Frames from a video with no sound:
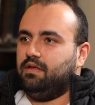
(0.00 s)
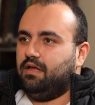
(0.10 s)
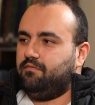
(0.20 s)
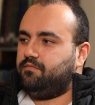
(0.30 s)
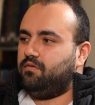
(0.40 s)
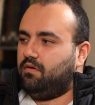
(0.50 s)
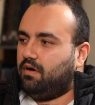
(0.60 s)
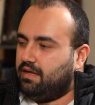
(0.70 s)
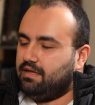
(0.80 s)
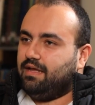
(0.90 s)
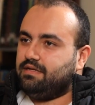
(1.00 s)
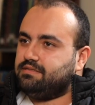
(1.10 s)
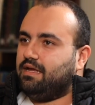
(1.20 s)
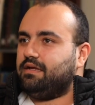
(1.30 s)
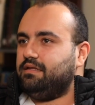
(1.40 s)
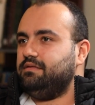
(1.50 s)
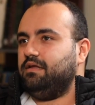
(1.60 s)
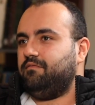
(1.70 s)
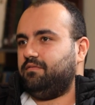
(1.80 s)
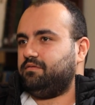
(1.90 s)
If you exactly
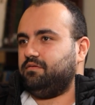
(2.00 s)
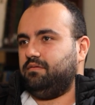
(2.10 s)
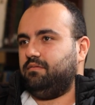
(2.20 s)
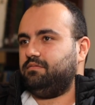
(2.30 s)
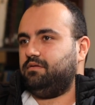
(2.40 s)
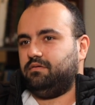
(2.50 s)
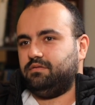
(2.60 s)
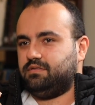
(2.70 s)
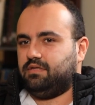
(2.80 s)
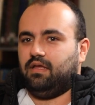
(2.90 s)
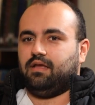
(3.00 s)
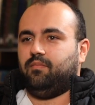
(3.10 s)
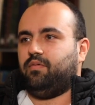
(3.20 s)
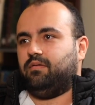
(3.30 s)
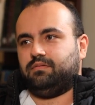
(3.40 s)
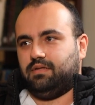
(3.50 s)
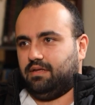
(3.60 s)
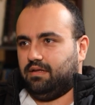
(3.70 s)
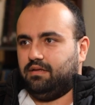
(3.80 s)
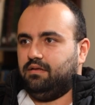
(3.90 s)
love it, you know, don't think about
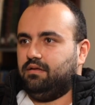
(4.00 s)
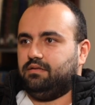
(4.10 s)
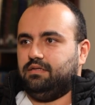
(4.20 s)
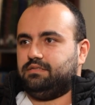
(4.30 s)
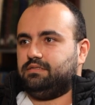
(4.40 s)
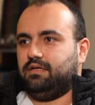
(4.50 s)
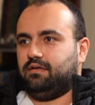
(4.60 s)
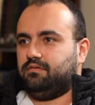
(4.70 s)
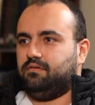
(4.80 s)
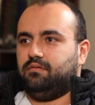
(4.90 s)
this thing, you know,